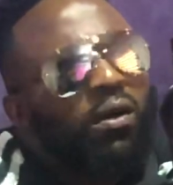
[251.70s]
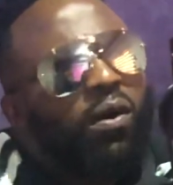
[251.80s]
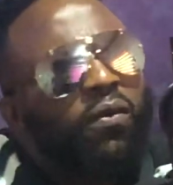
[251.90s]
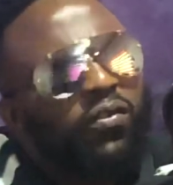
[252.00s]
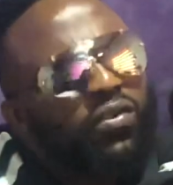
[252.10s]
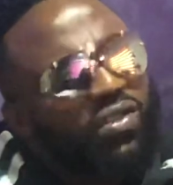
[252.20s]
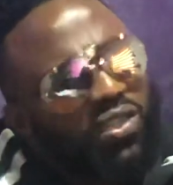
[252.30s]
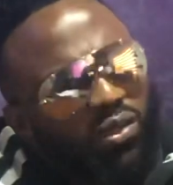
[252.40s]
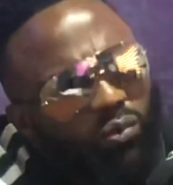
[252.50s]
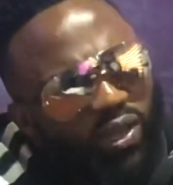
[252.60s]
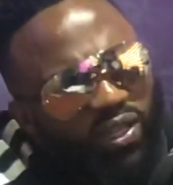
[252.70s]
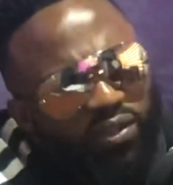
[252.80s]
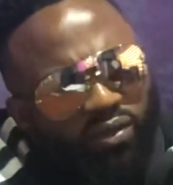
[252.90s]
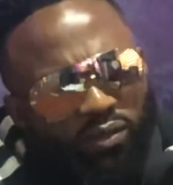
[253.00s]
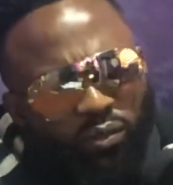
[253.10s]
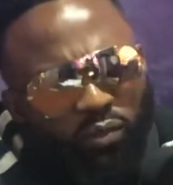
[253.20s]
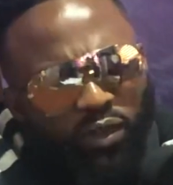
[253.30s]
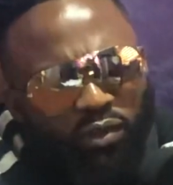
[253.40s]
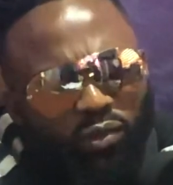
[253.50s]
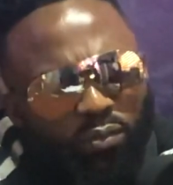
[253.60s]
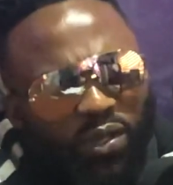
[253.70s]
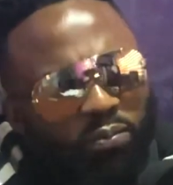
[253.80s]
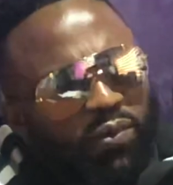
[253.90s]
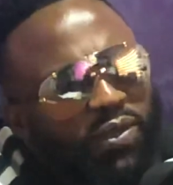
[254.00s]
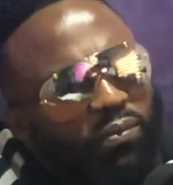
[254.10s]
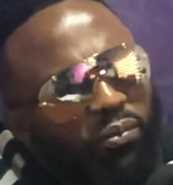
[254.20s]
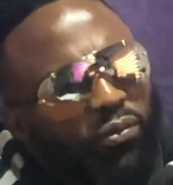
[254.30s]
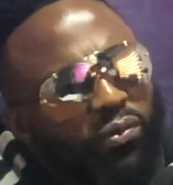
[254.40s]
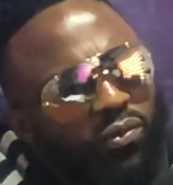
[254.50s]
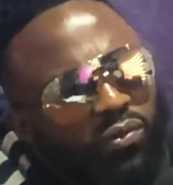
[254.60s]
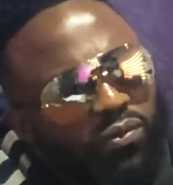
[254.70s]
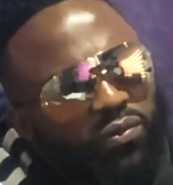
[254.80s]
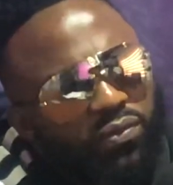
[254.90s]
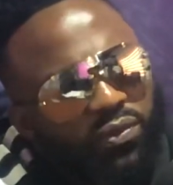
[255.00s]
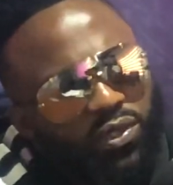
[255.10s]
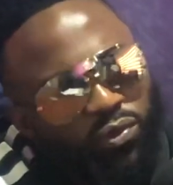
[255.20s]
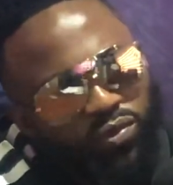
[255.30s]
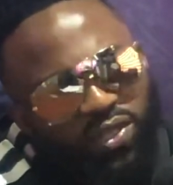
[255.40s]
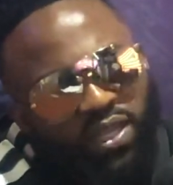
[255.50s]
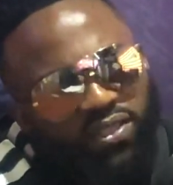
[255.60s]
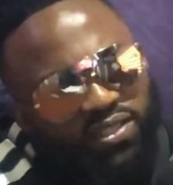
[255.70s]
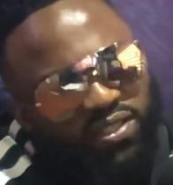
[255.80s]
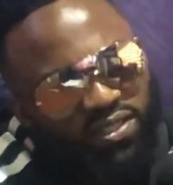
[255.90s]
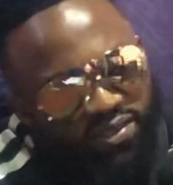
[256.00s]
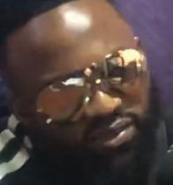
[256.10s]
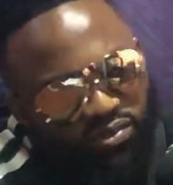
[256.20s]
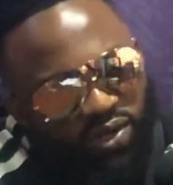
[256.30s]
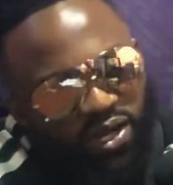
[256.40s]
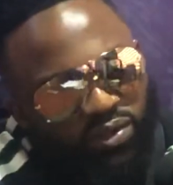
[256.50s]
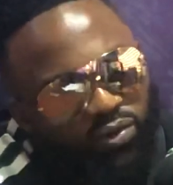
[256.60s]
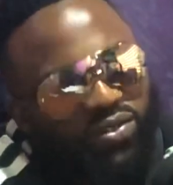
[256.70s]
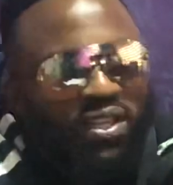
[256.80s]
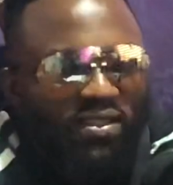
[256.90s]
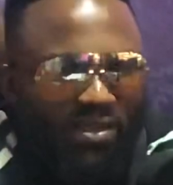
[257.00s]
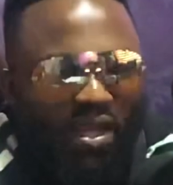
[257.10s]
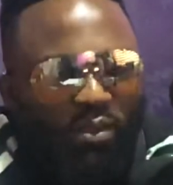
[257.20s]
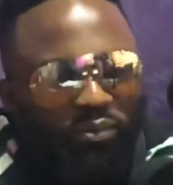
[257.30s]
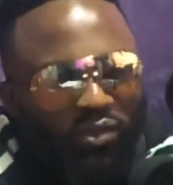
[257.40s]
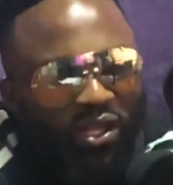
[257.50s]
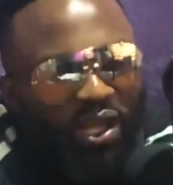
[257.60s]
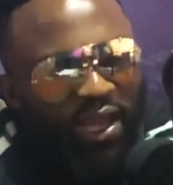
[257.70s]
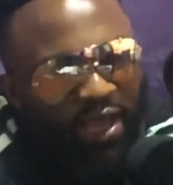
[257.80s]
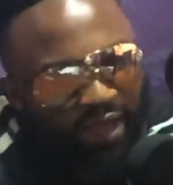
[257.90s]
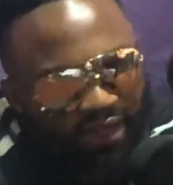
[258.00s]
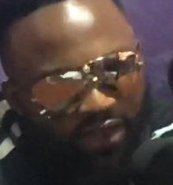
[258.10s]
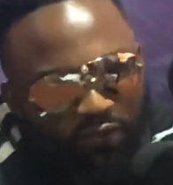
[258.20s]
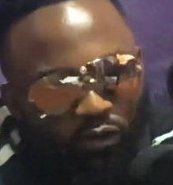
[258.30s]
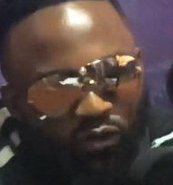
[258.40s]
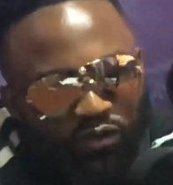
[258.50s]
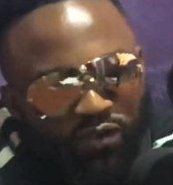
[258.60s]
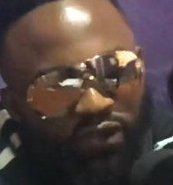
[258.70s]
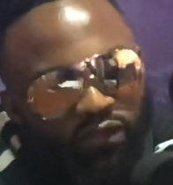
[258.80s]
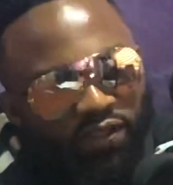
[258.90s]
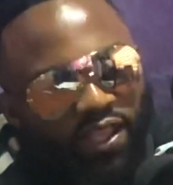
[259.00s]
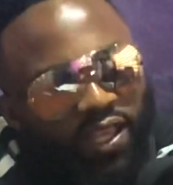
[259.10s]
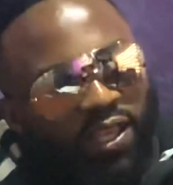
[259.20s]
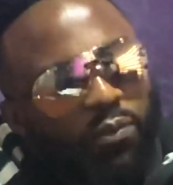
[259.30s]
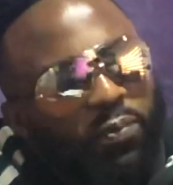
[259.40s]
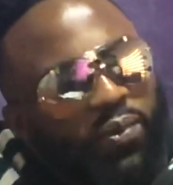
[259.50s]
Obviously, when you meet people in those kind of seasons, right, those things happen. And then if they can be